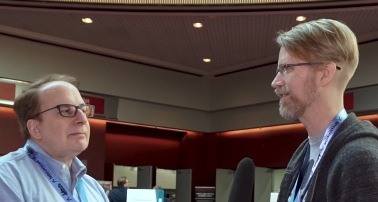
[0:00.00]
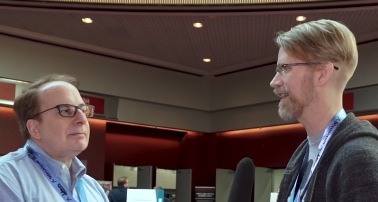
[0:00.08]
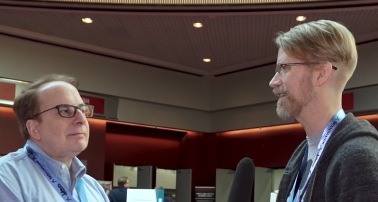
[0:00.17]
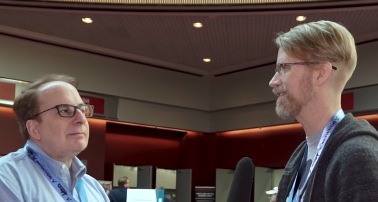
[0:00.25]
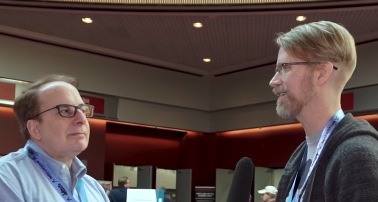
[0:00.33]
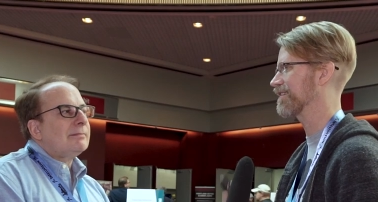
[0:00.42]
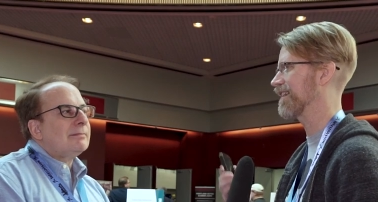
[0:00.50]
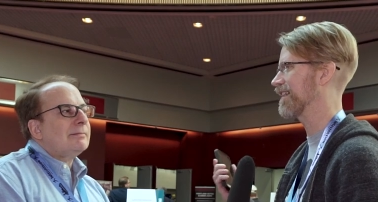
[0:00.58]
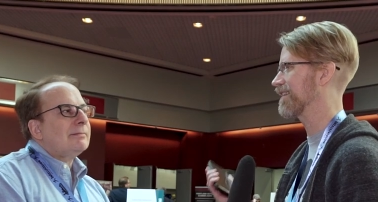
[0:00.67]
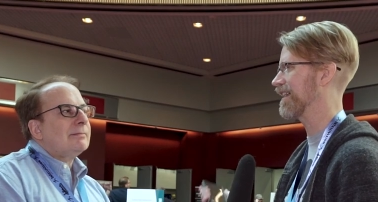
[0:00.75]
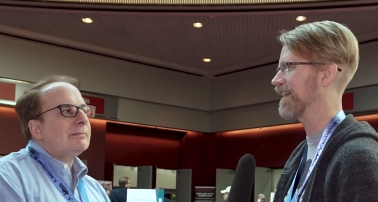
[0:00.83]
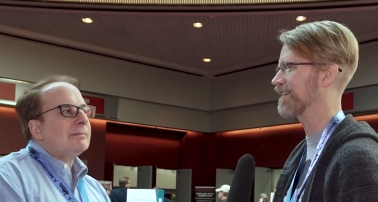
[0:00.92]
Speaker 1: or anything
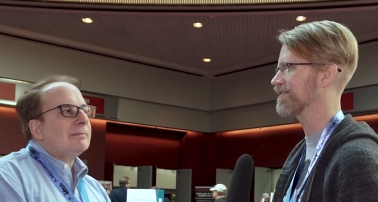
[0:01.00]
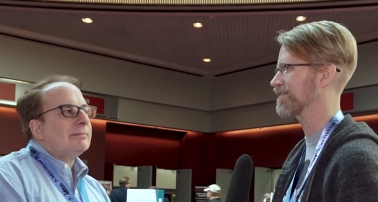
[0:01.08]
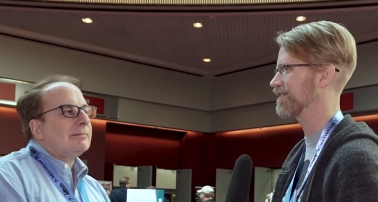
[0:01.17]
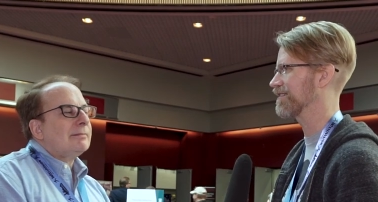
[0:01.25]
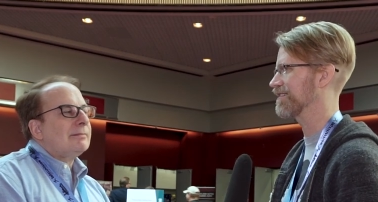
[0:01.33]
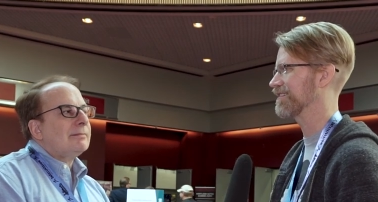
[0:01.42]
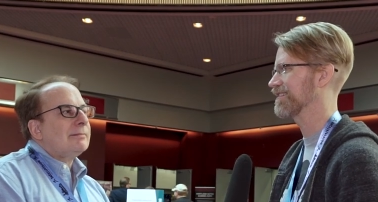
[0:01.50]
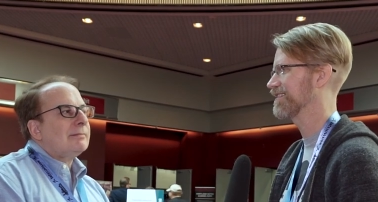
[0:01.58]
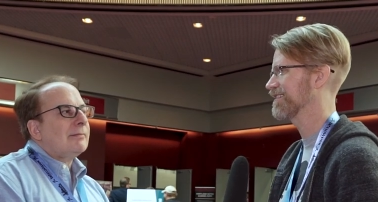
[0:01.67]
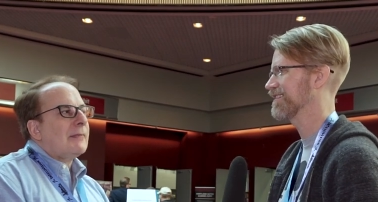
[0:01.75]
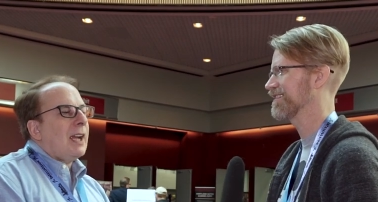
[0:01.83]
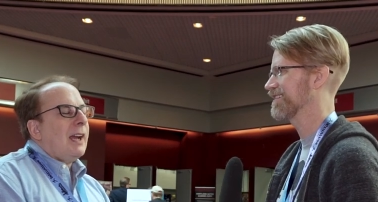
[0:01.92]
like that, or.
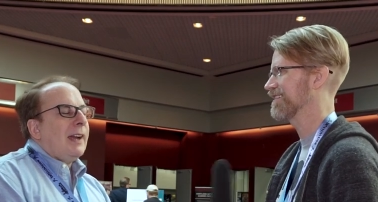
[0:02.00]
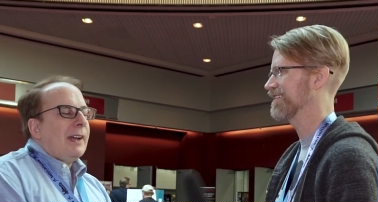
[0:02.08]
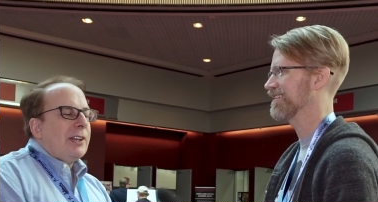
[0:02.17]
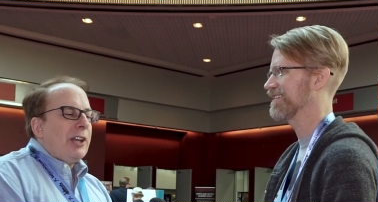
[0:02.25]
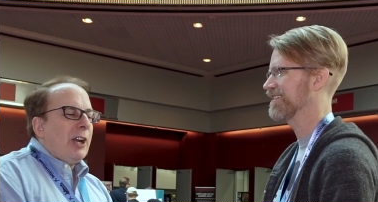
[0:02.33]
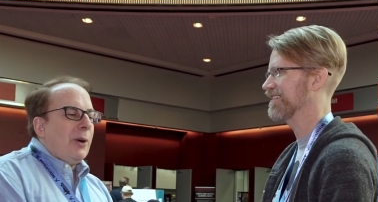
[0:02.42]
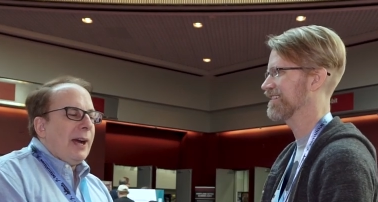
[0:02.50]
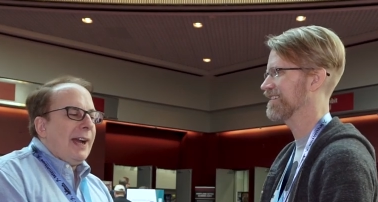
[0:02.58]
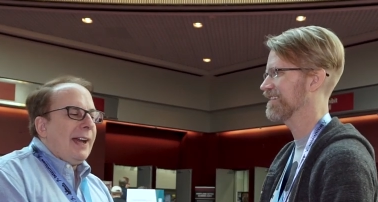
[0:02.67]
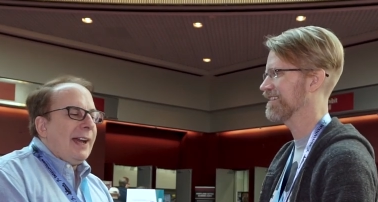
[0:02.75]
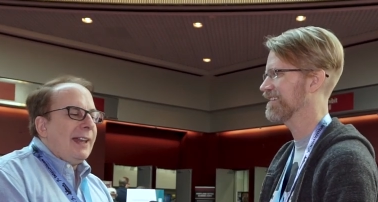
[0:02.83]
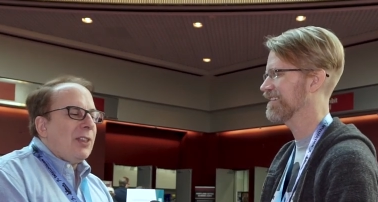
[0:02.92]
Speaker 2: You know,
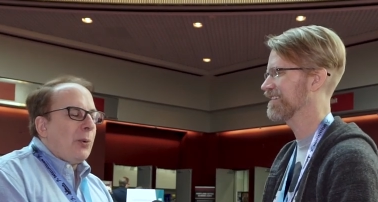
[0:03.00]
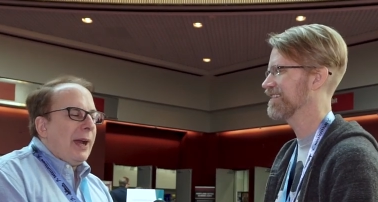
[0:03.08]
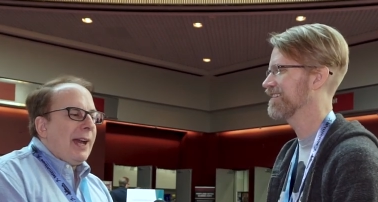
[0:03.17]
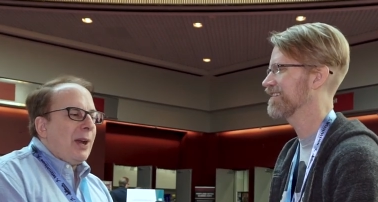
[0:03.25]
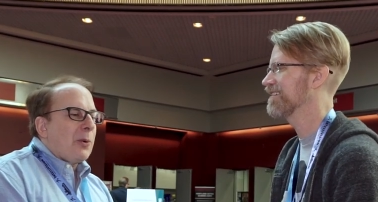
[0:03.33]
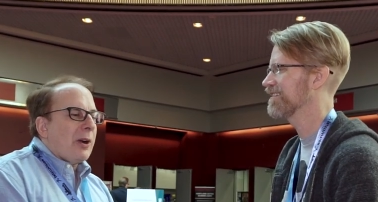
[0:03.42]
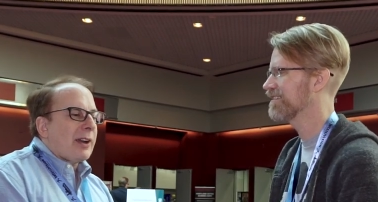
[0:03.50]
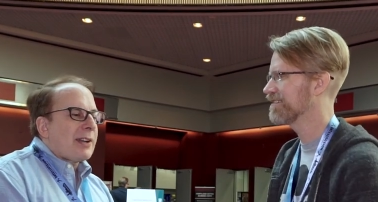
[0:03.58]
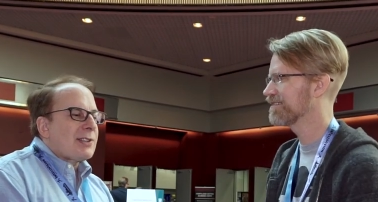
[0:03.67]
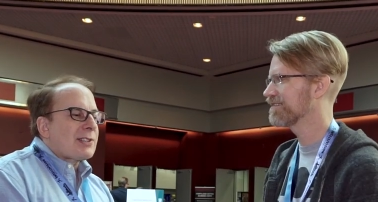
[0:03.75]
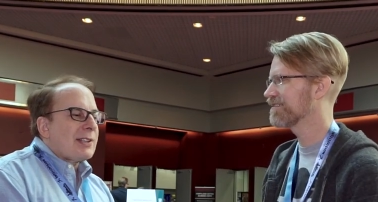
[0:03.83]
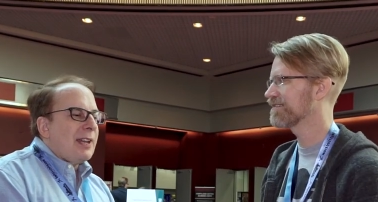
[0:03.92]
uh, the way I work
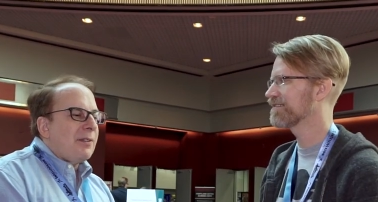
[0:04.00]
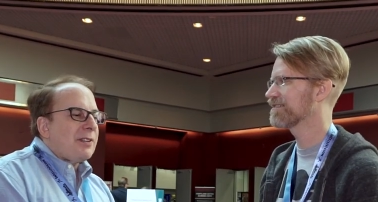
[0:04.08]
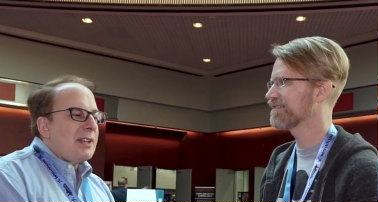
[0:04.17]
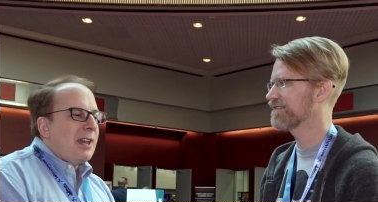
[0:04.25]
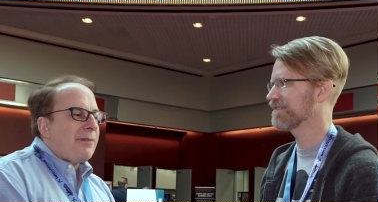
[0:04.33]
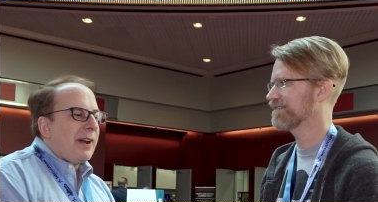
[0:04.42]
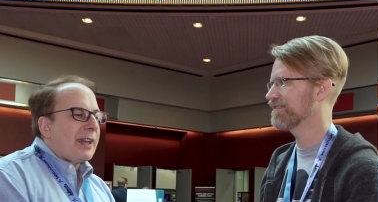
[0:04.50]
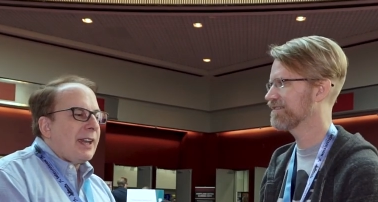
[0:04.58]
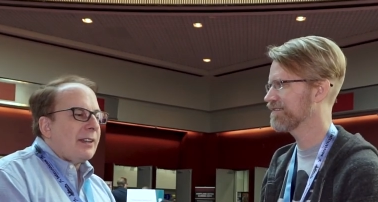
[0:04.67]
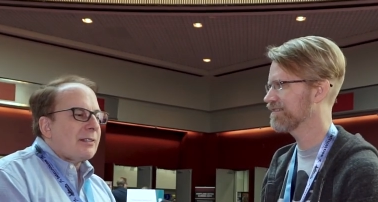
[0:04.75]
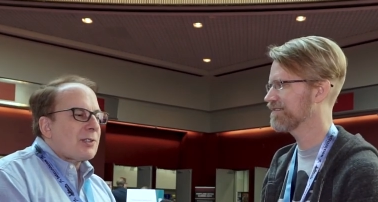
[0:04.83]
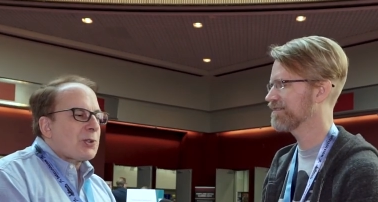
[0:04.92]
is if if I
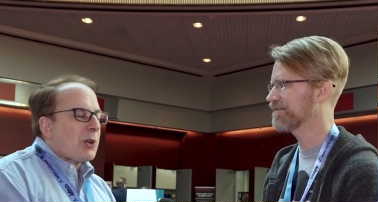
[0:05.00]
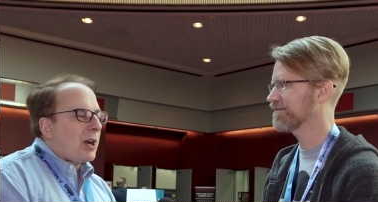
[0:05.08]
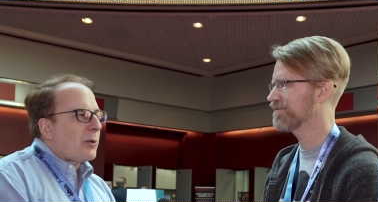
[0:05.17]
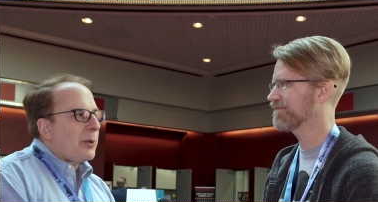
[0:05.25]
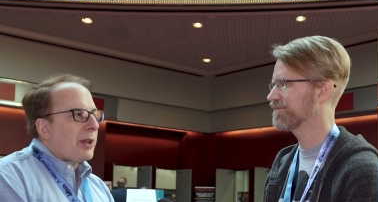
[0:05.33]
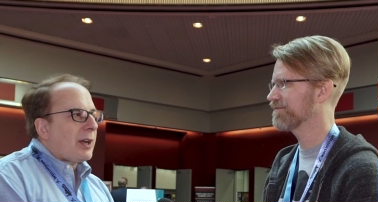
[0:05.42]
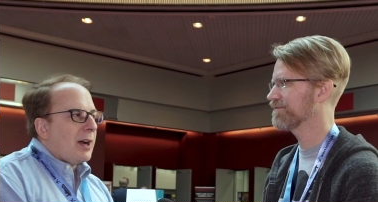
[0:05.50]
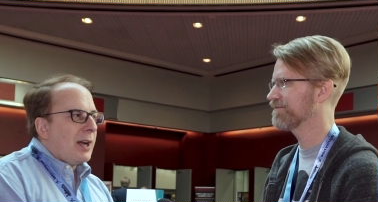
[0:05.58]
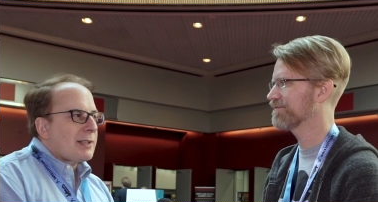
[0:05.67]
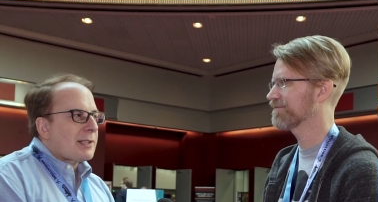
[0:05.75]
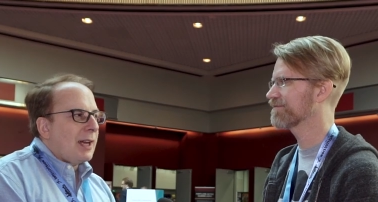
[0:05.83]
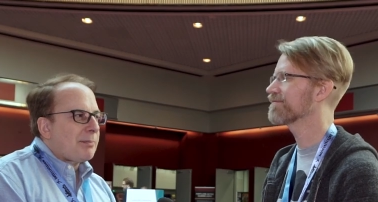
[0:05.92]
get struck with a
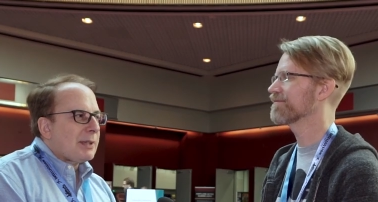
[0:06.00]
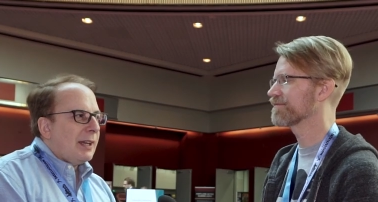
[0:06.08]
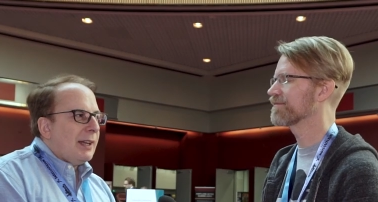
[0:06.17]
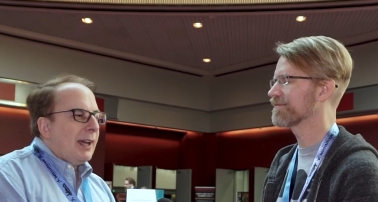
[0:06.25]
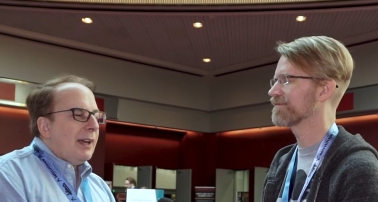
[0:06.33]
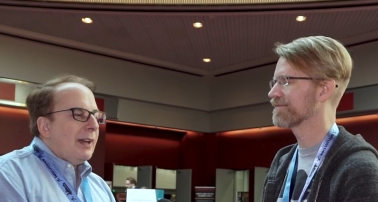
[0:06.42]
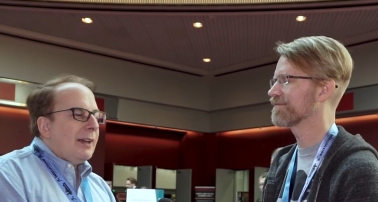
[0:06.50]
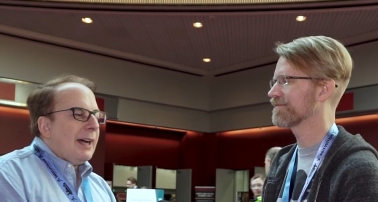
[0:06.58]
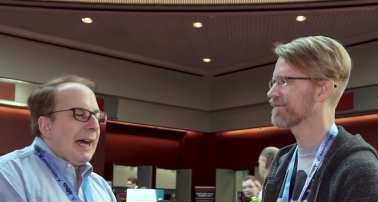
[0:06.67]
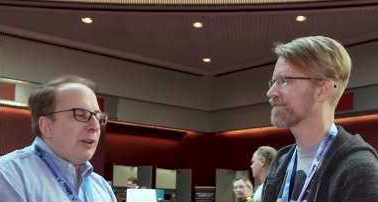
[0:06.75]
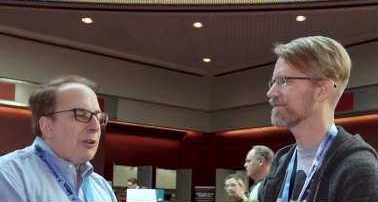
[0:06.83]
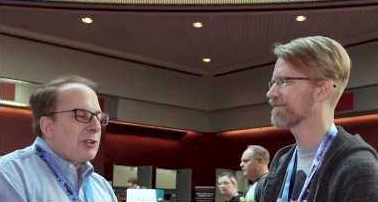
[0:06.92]
concept,
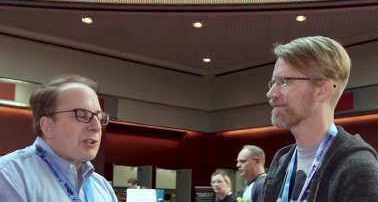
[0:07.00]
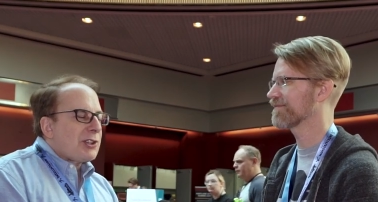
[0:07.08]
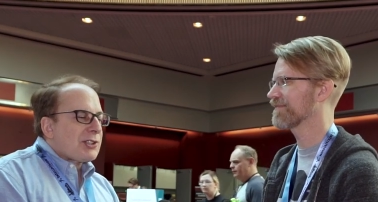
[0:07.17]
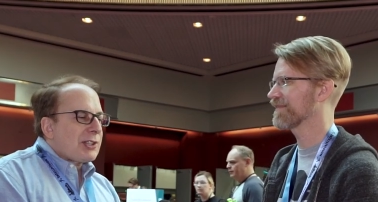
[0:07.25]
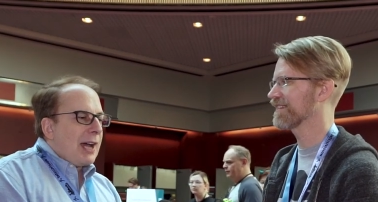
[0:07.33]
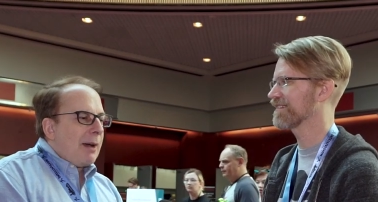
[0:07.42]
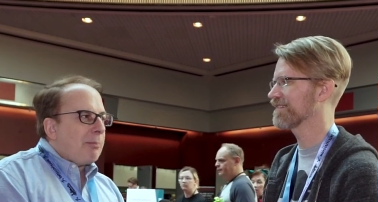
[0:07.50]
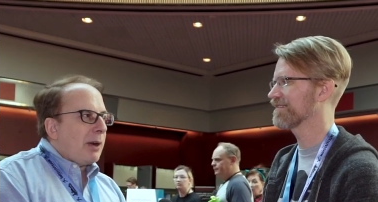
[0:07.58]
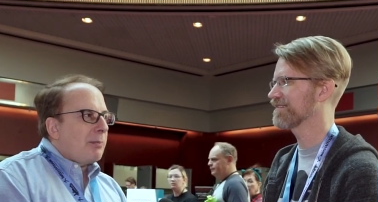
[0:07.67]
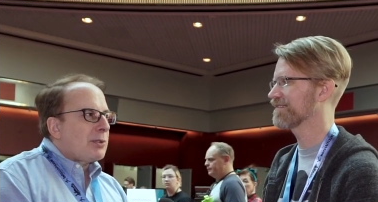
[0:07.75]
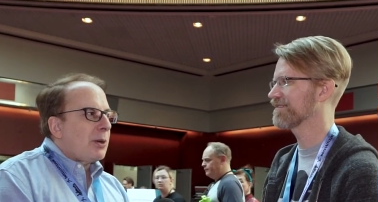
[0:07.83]
I'll usually stop what I'm